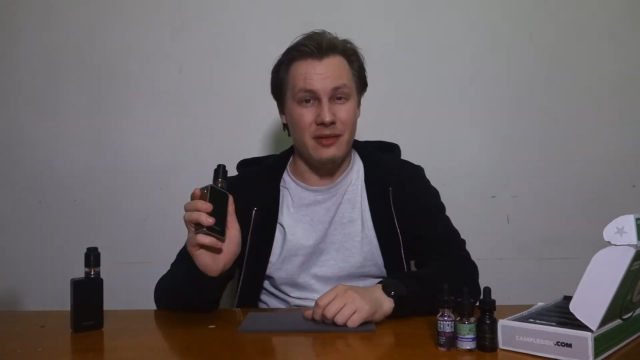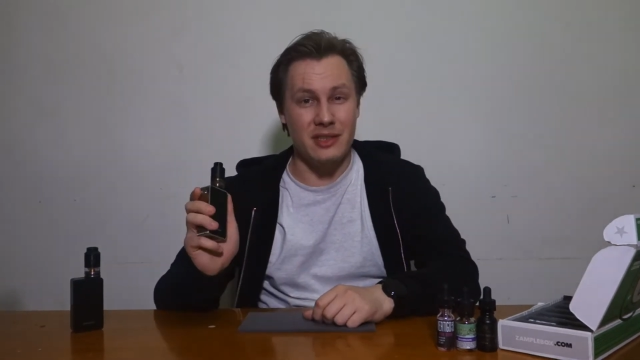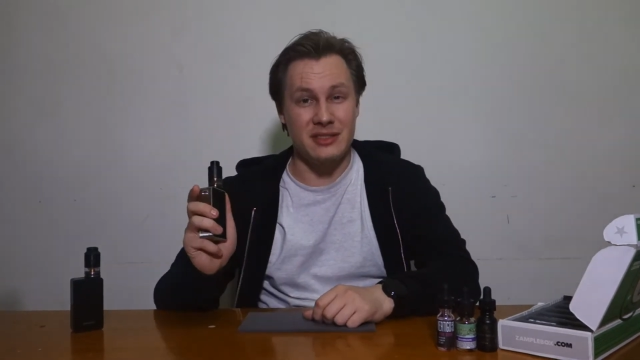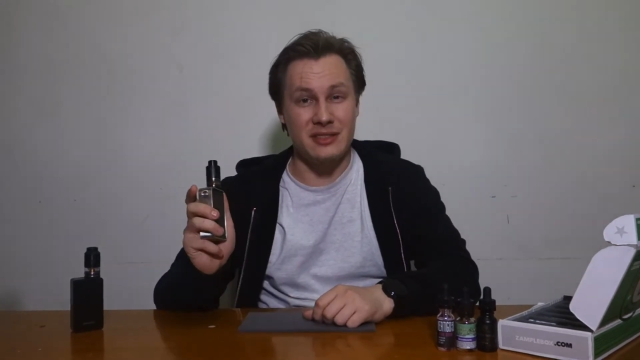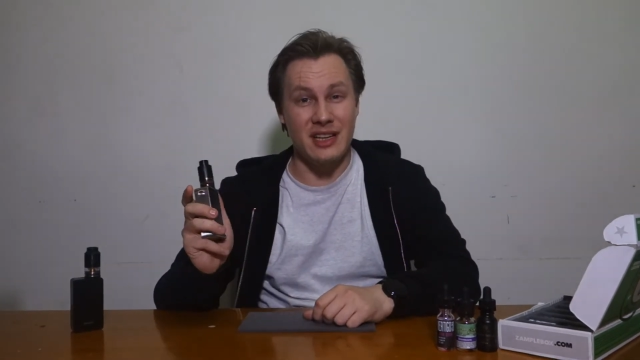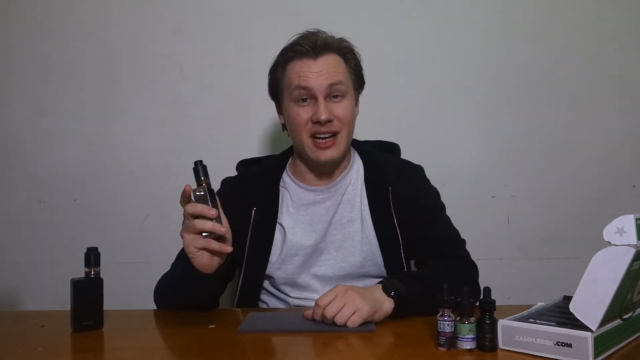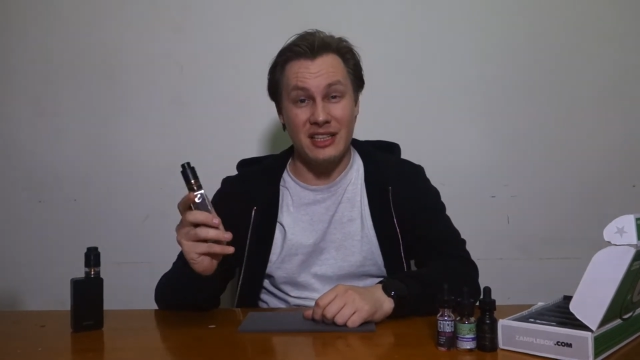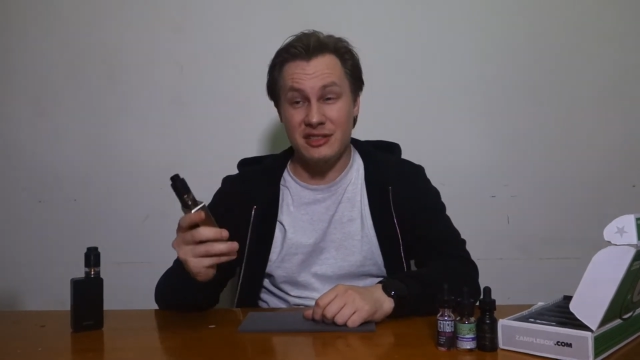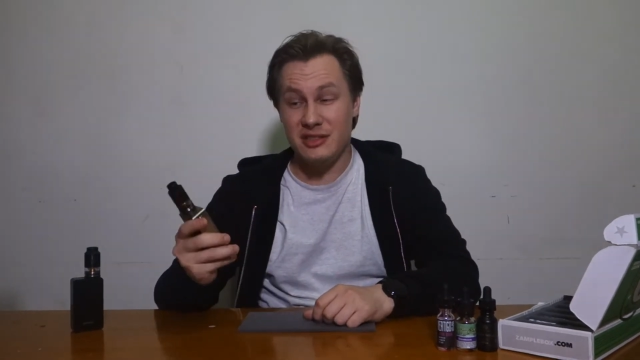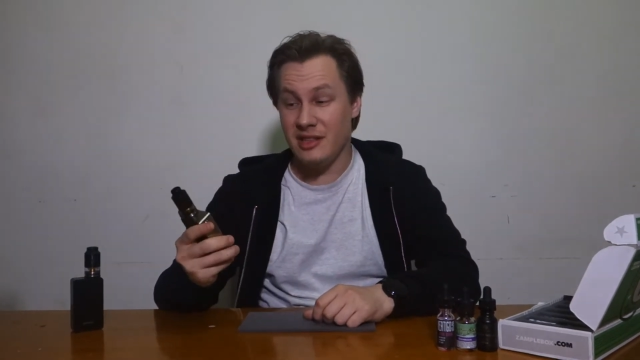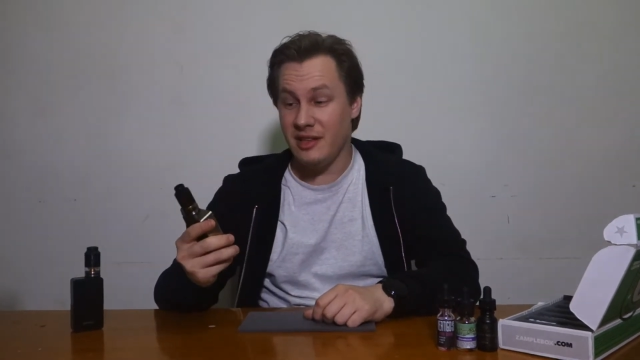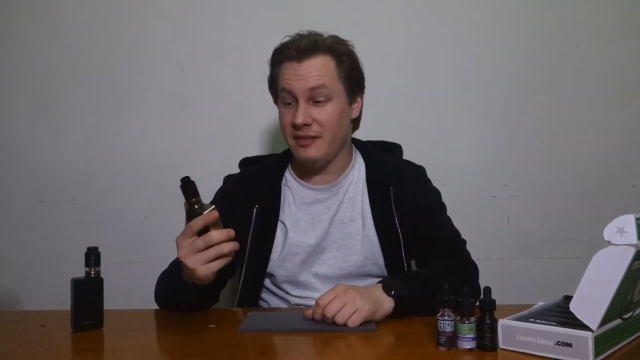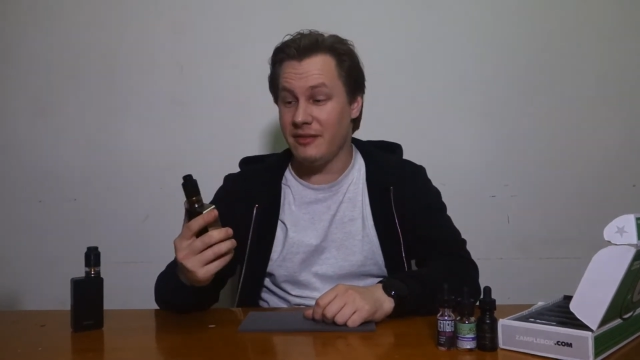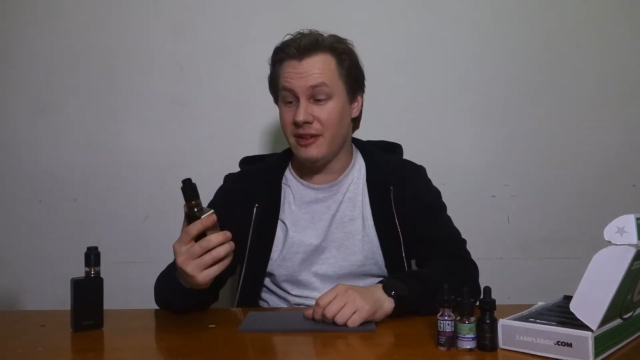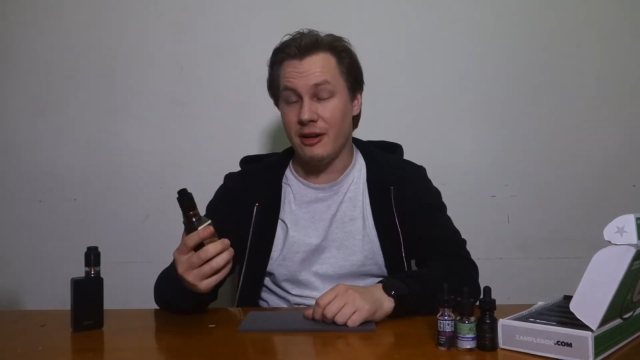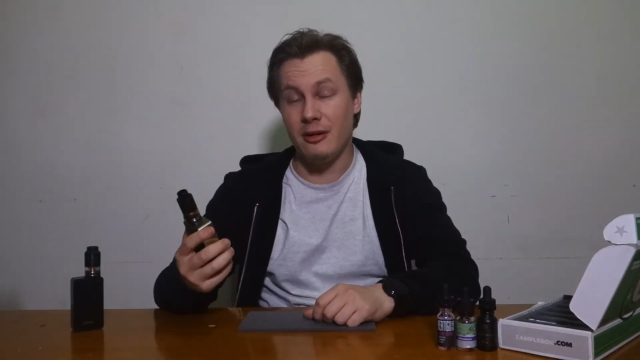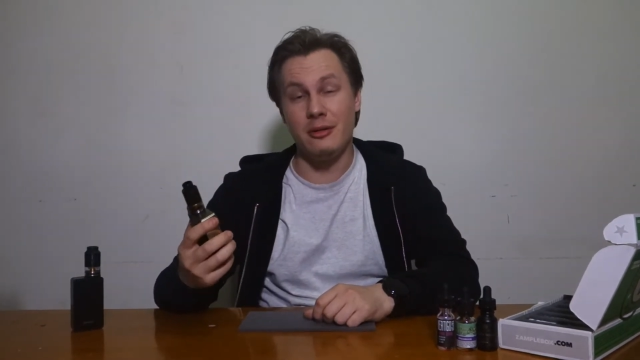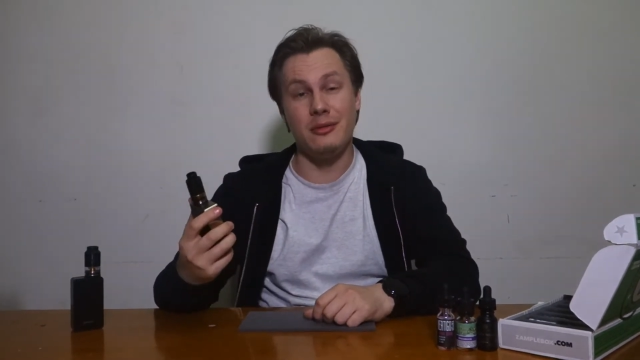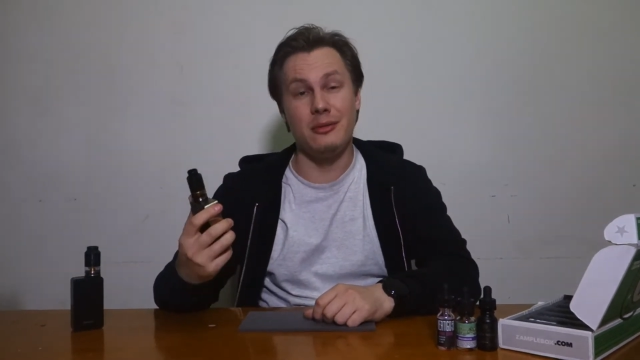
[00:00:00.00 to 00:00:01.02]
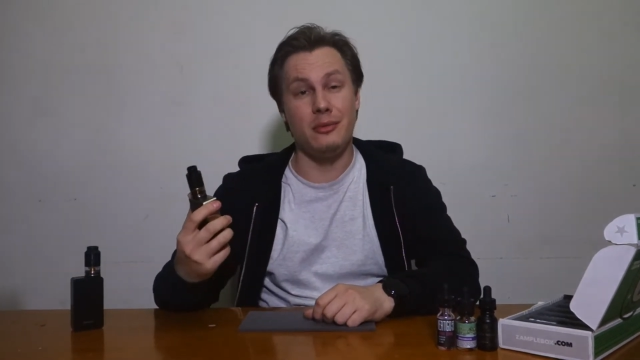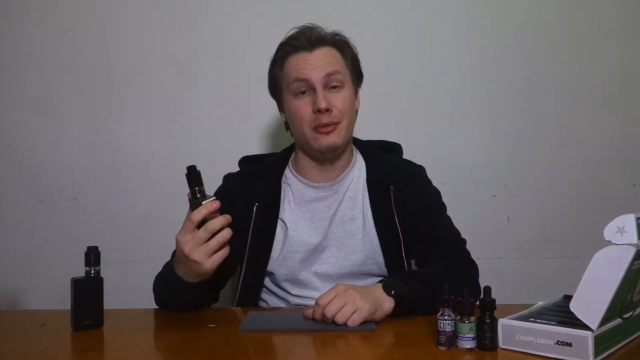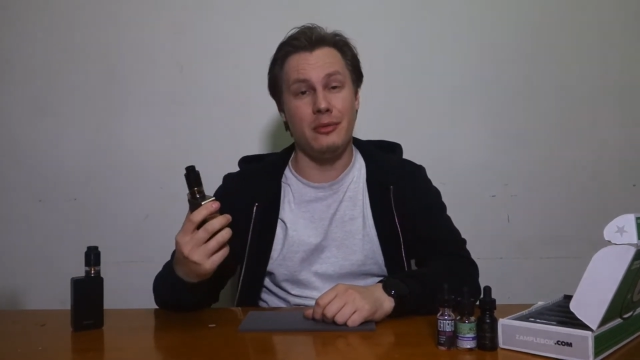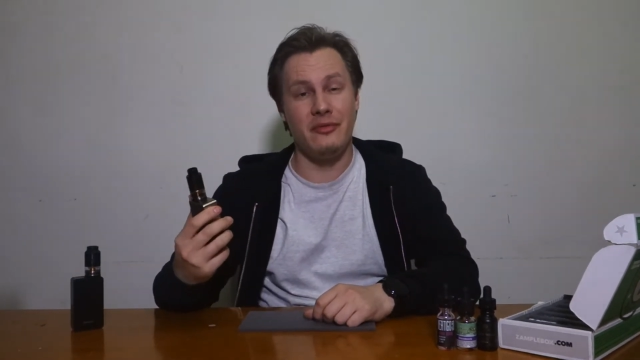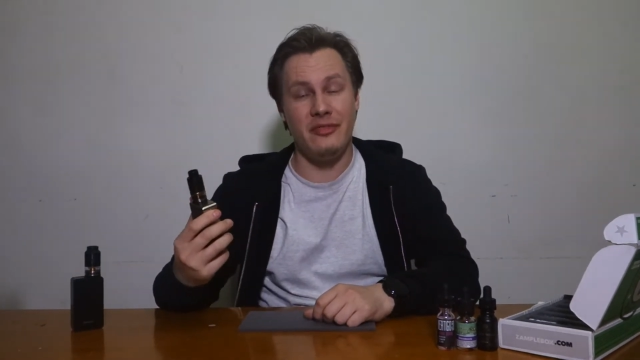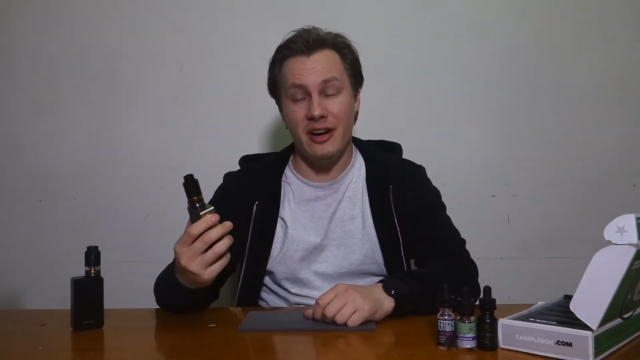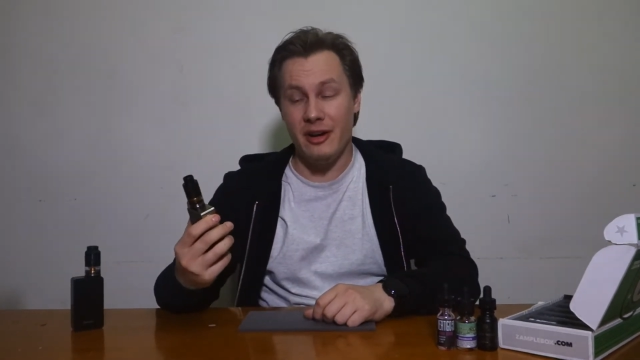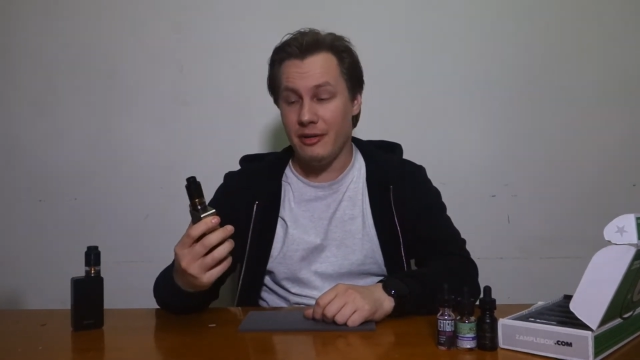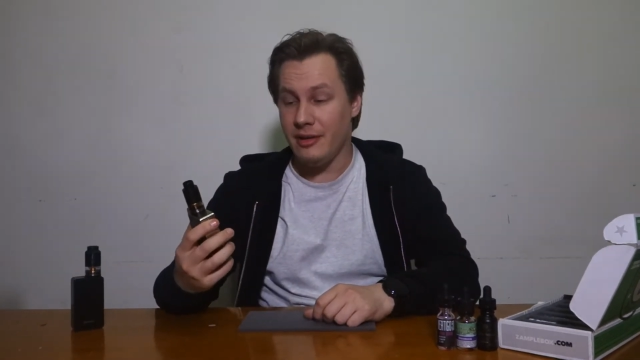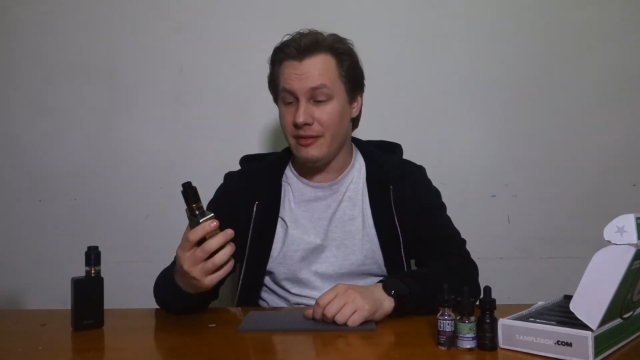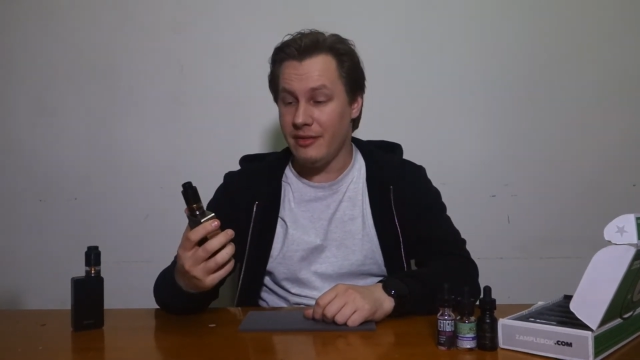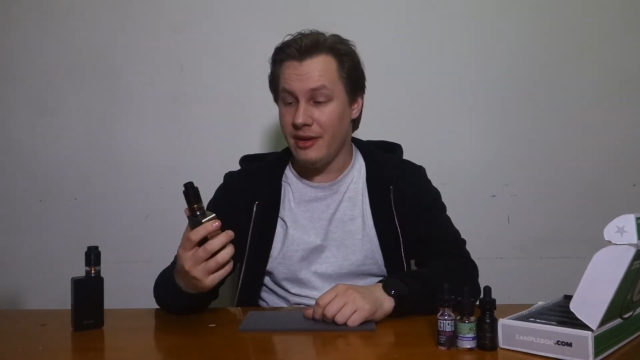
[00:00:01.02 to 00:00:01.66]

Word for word: It's actually very, very,